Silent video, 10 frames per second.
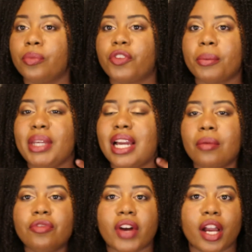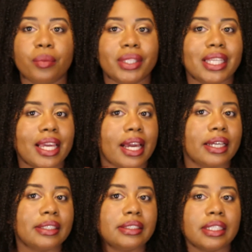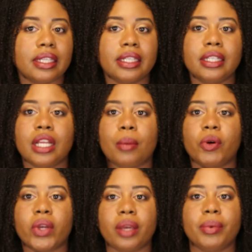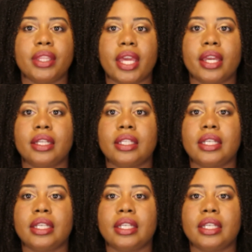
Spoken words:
For me, I'm fine with the cast and I'm okay with that.